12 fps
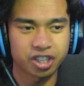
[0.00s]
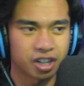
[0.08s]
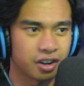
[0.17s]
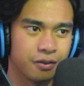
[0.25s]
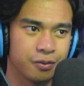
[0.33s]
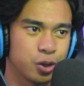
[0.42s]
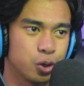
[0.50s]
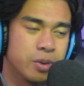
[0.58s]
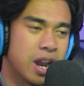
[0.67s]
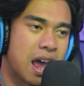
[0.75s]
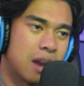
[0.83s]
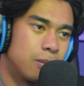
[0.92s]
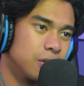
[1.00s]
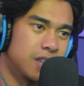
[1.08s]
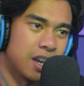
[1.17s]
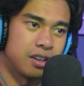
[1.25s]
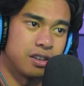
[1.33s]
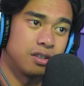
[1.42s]
ton of human animals
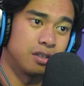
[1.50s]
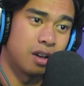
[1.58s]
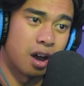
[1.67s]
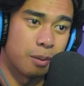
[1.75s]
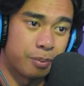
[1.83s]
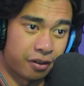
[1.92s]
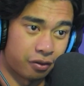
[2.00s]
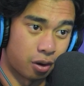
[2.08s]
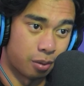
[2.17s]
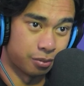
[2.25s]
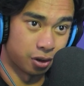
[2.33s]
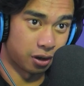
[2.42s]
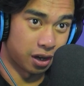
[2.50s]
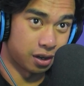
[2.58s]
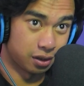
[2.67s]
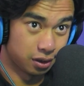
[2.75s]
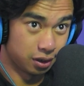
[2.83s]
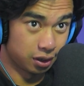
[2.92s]
that you gotta pick from, okay?
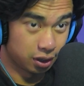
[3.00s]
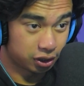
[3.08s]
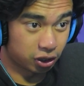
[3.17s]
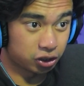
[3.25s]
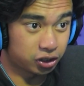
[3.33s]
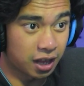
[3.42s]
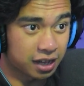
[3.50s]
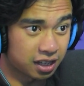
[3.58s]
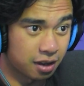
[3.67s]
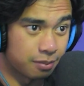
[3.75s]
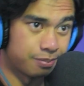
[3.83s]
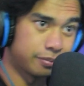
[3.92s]
Start selecting.